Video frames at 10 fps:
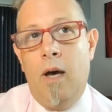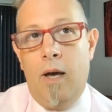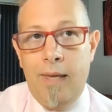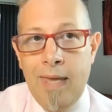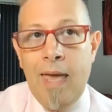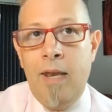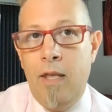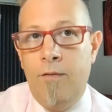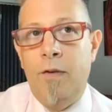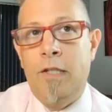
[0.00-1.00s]
again,
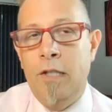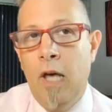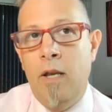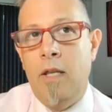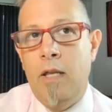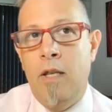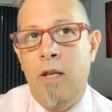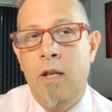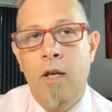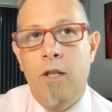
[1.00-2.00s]
if it's done
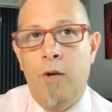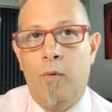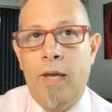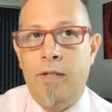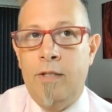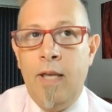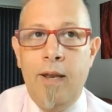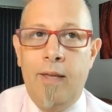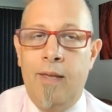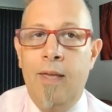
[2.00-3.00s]
in the right
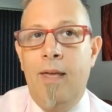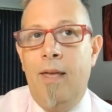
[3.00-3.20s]
setting.